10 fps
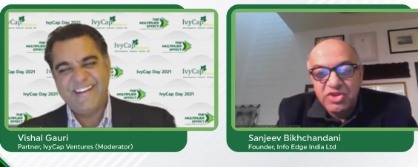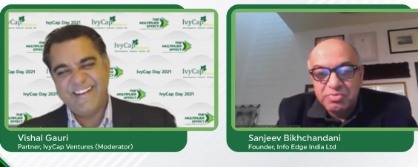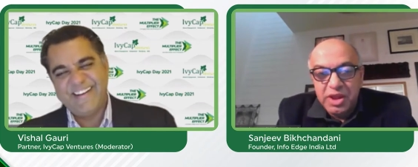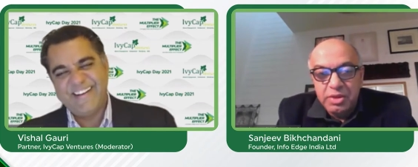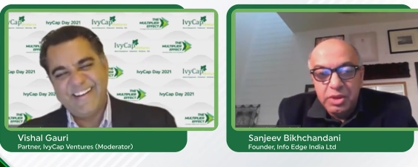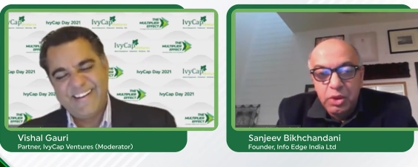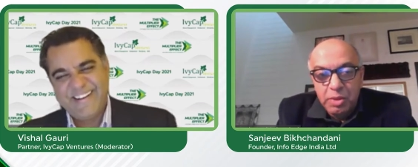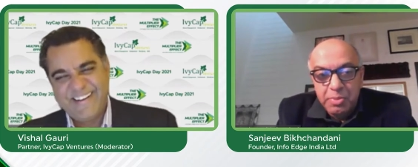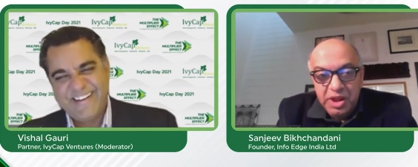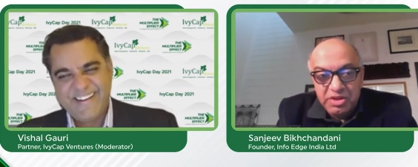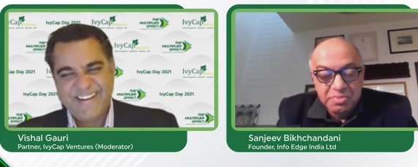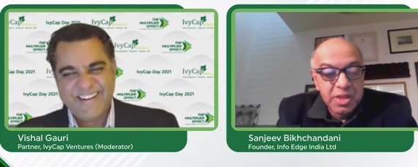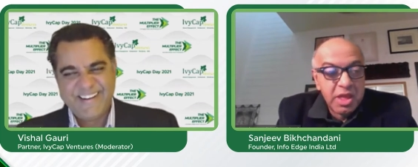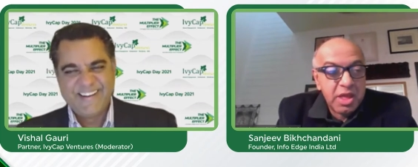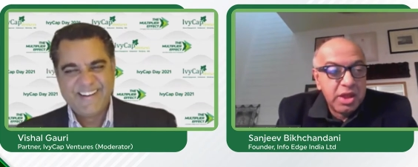Speaker 1: just been newly built.
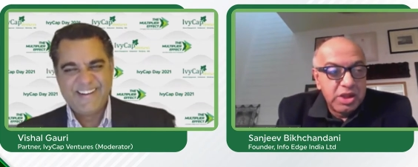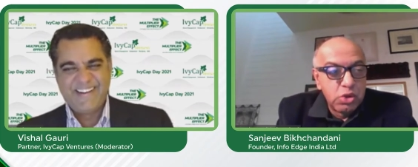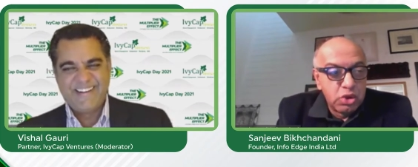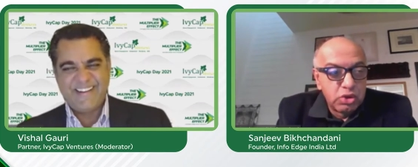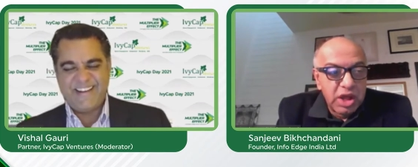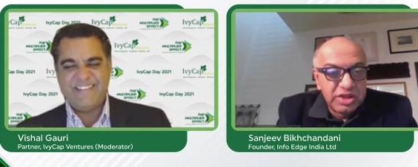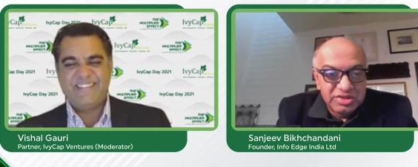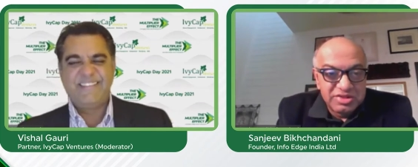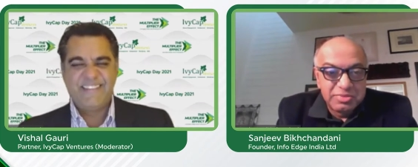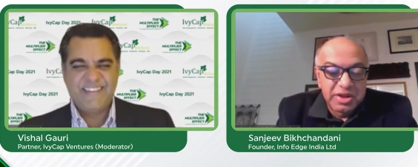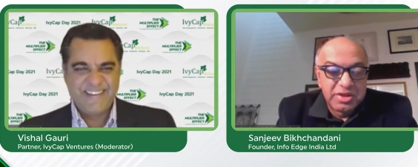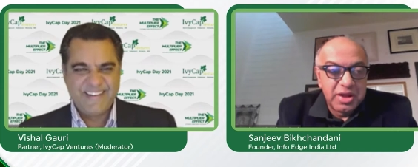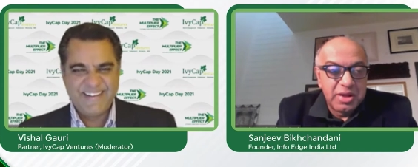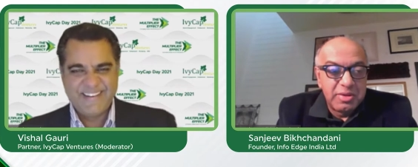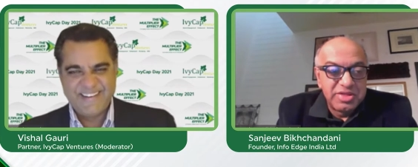It no yeah. longer exists,
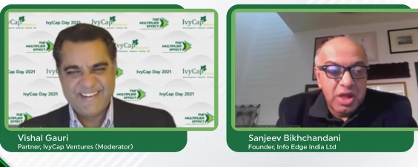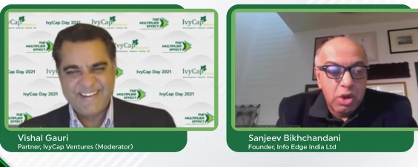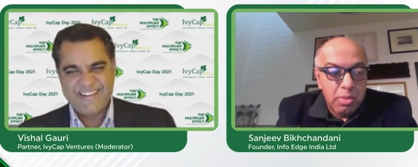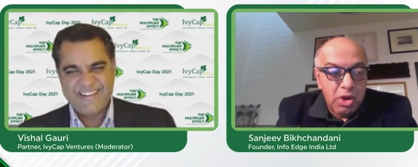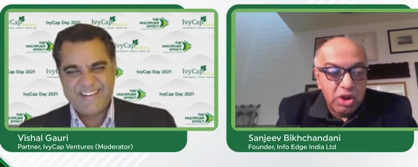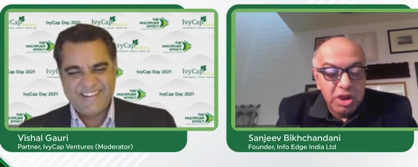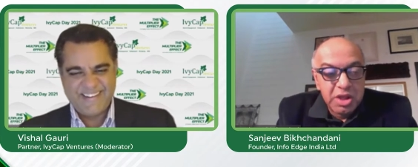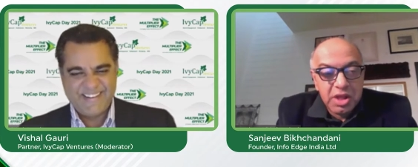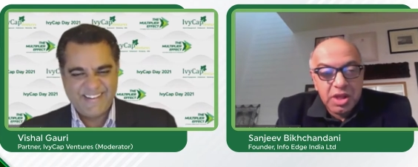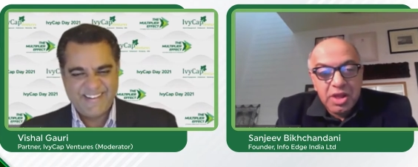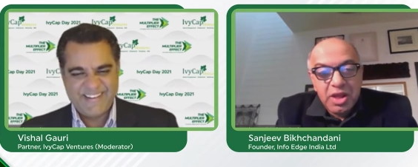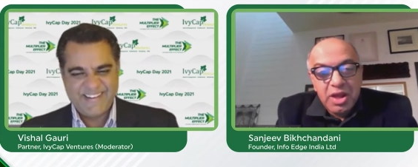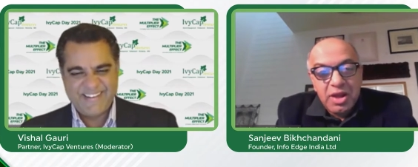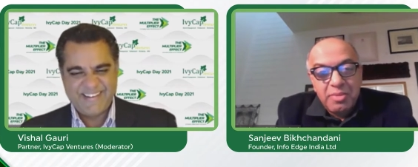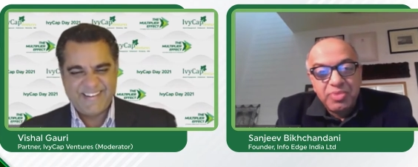but uh, it's now a mall.
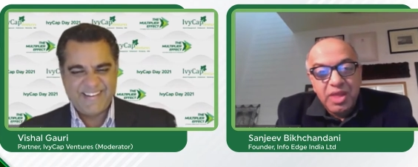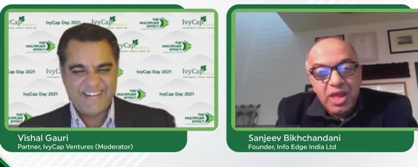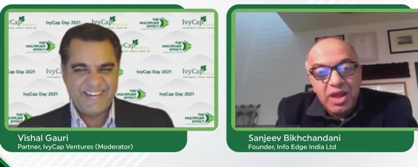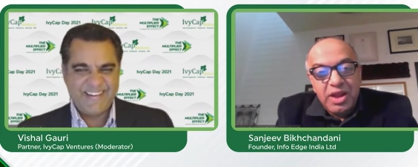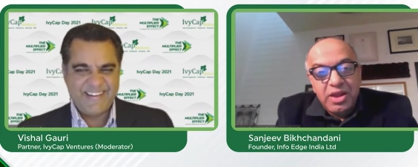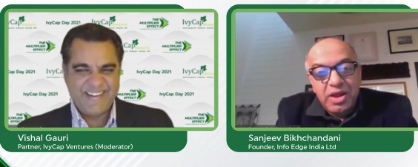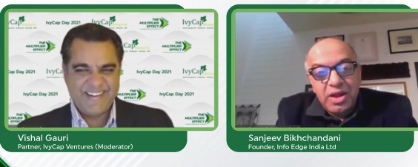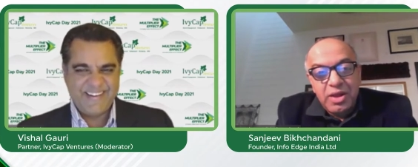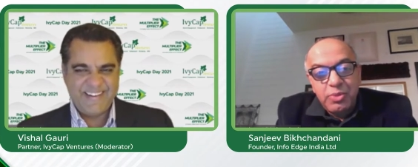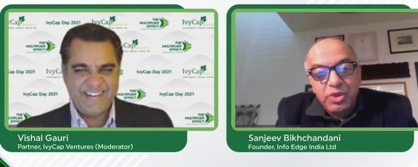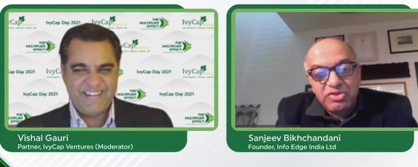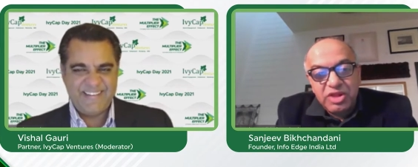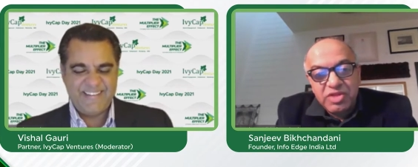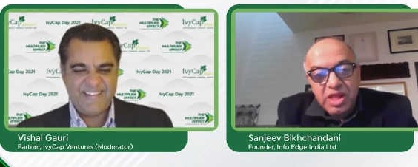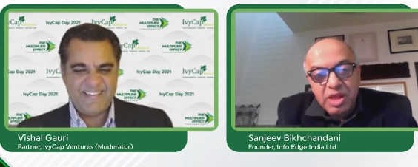Um, and uh, we
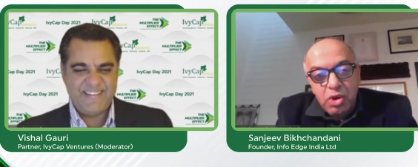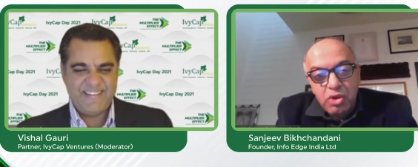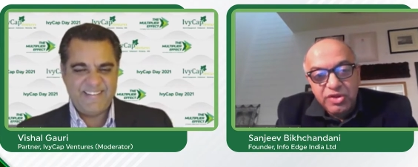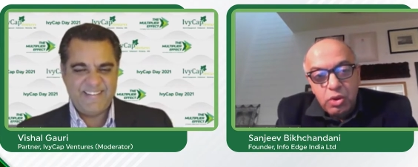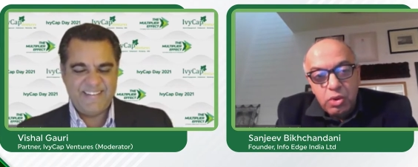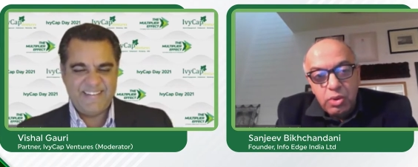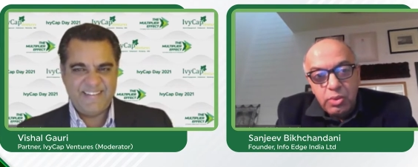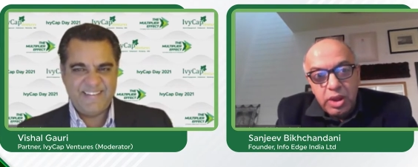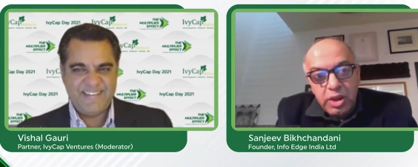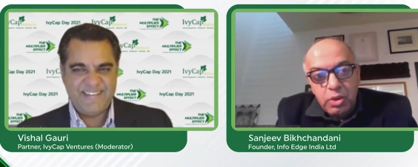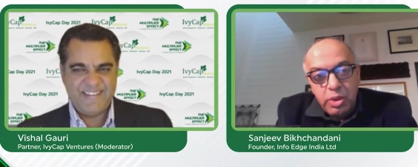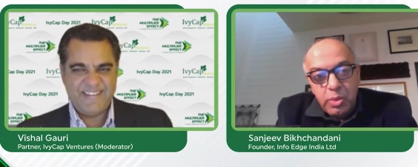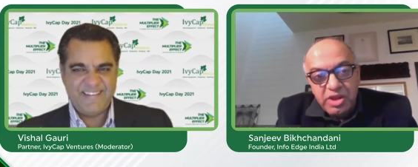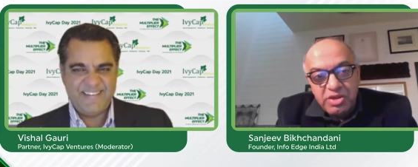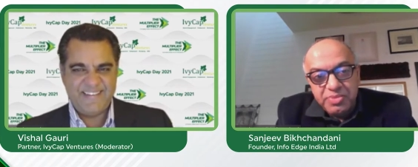used to live in the neighborhood, so you know
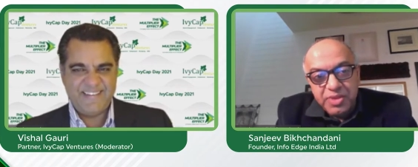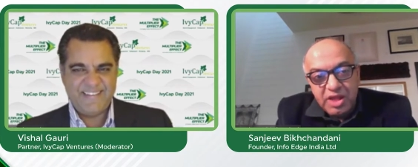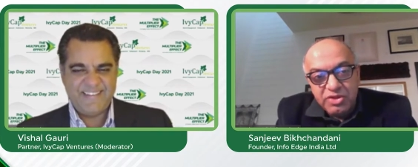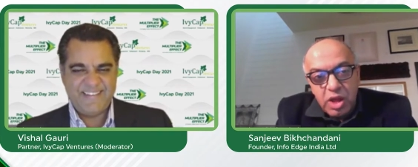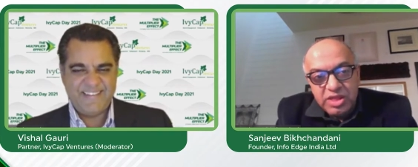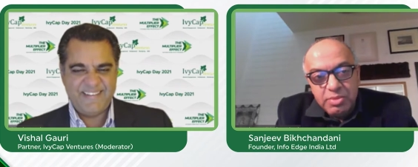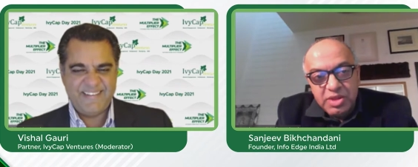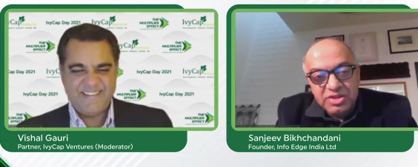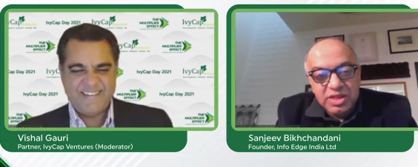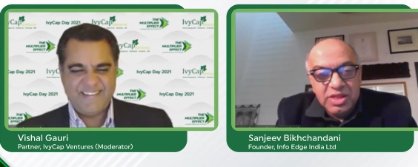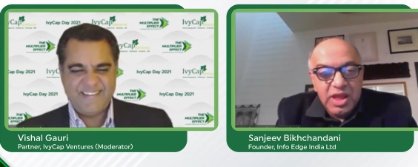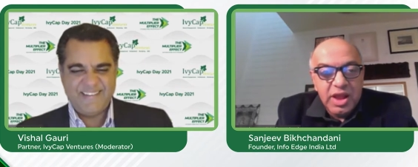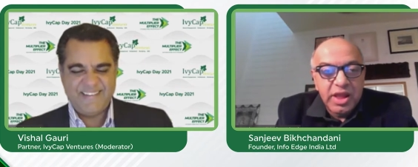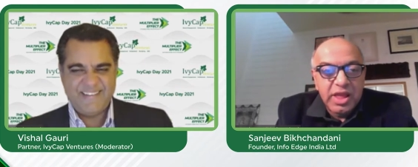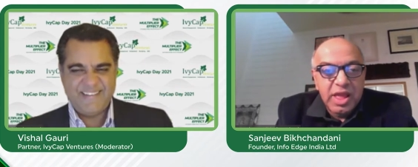we went. I saw Hathi Mere
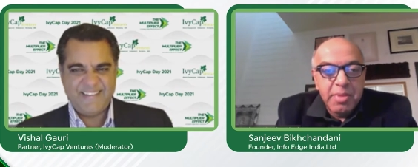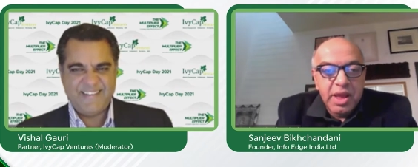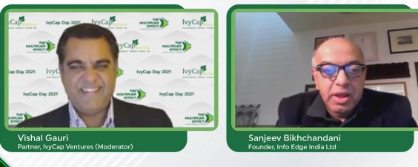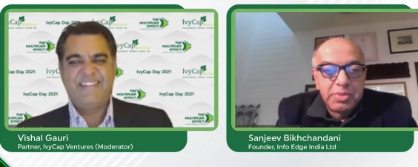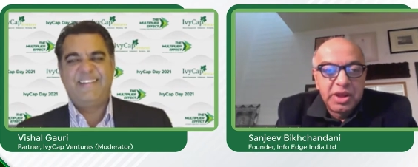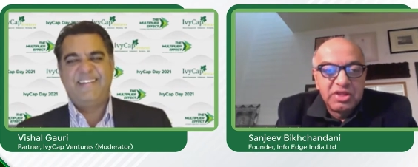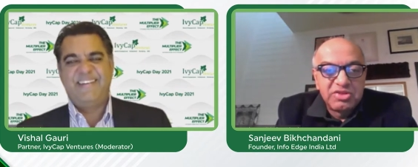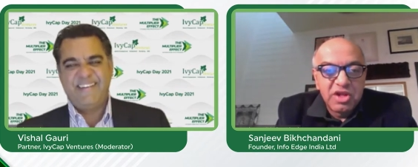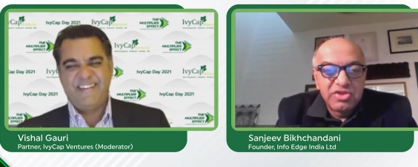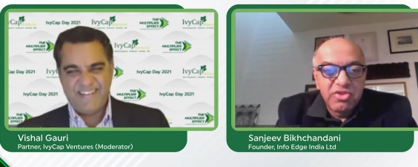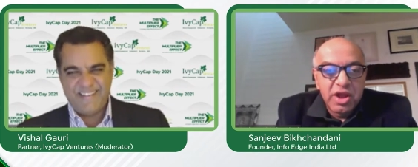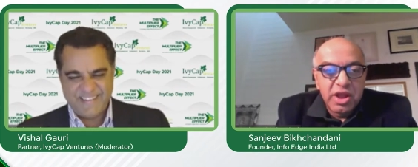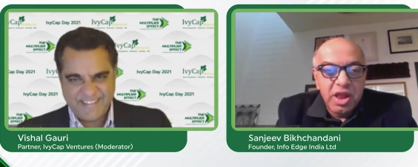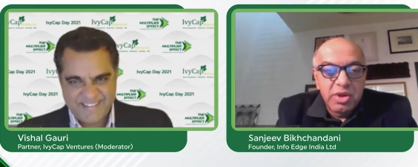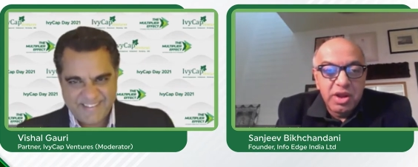Sathi, and I came back completely
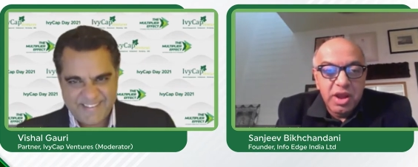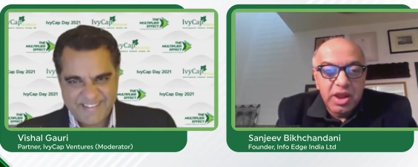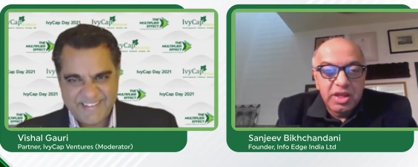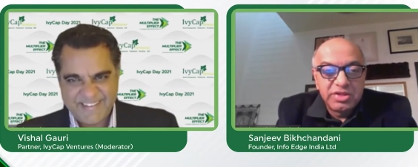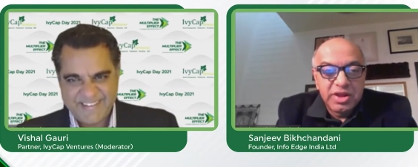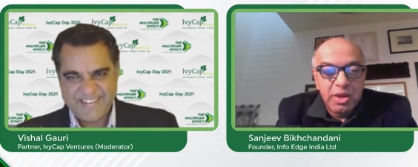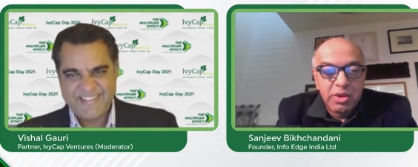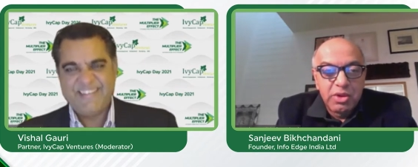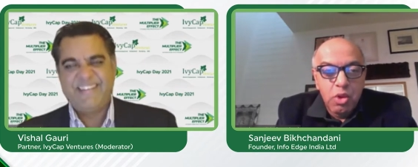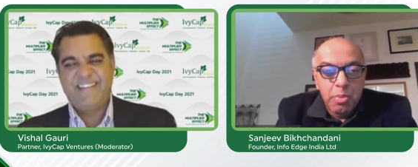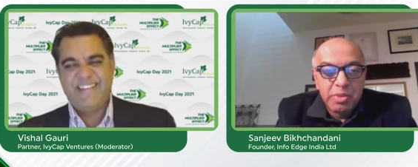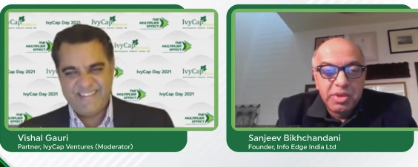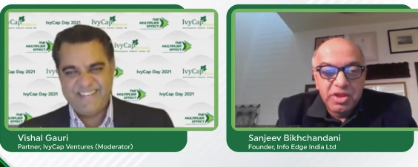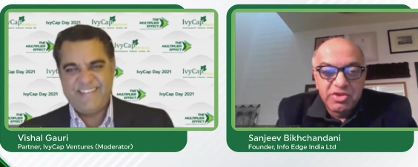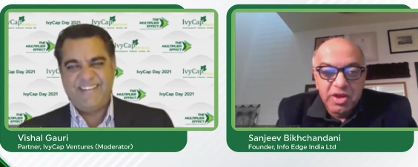starstruck and enamored. And I said, I will grow up
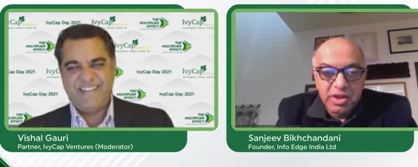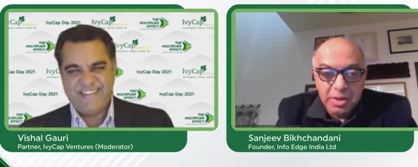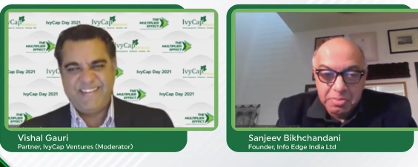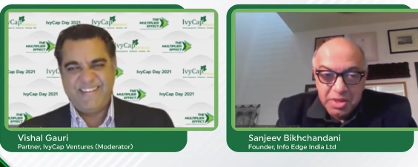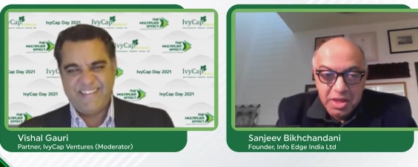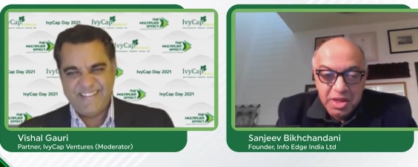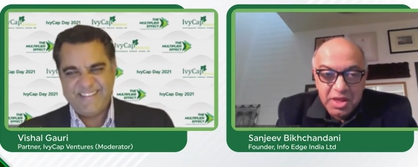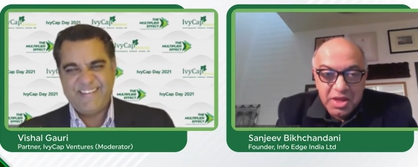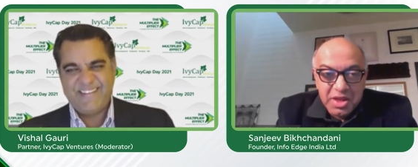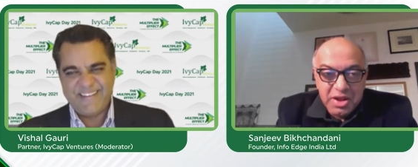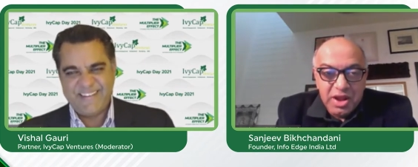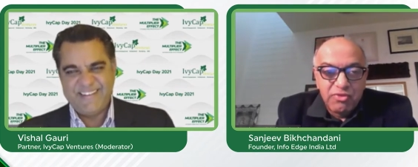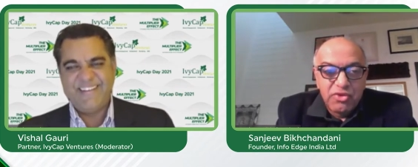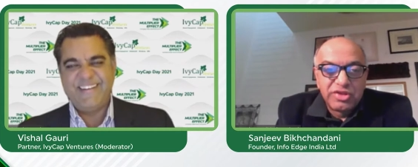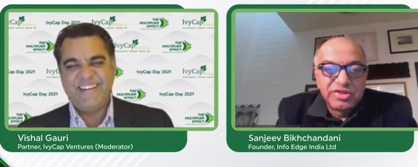and be Rajesh Khanna.
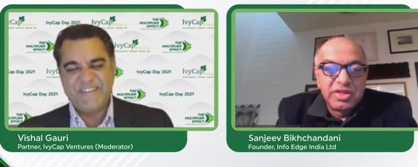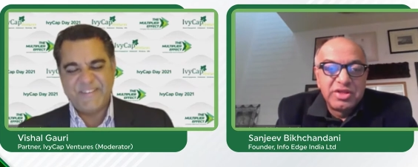Right? of course,